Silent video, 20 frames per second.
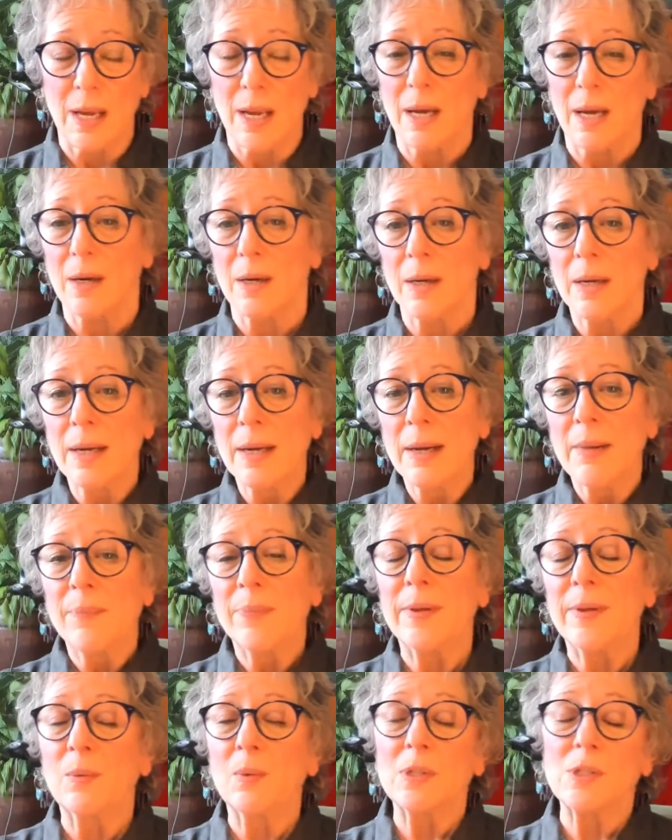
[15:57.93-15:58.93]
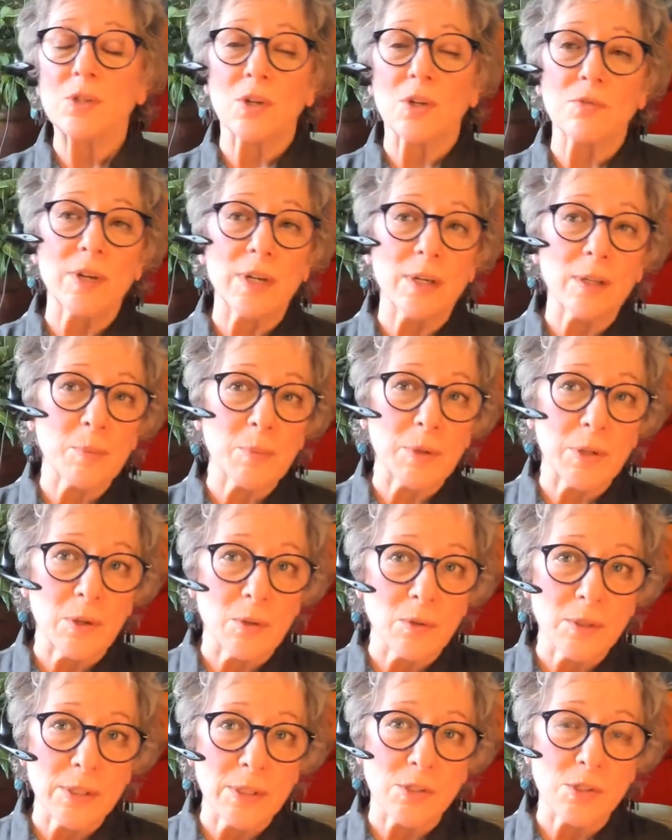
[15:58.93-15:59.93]
Uh, it was available
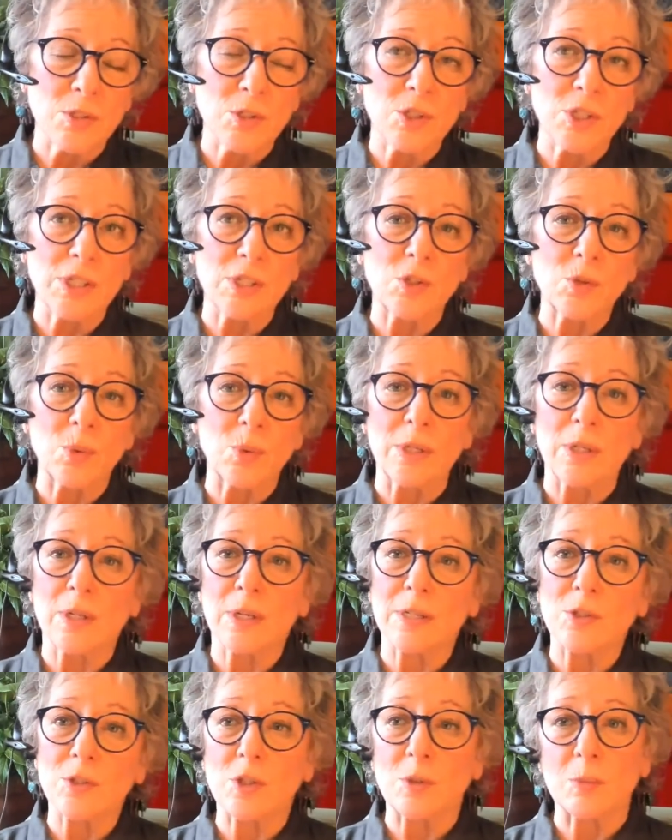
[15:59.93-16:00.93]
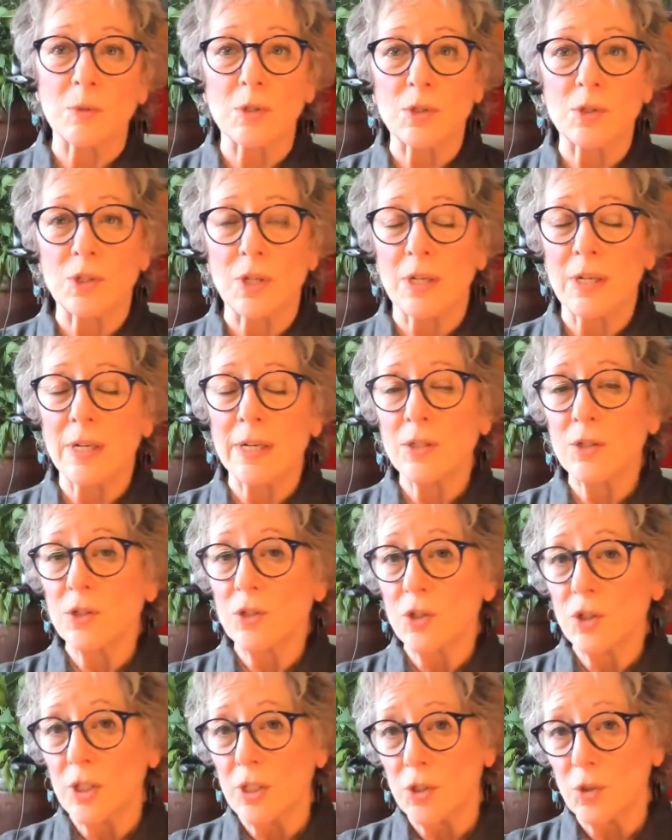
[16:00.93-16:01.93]
only to G Suite customers, and as a
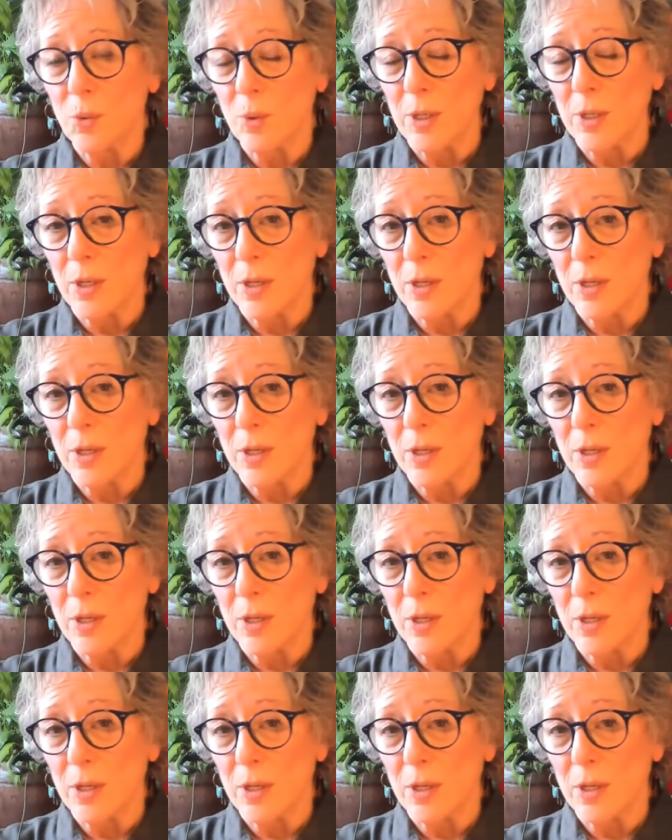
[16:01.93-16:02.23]
G Suite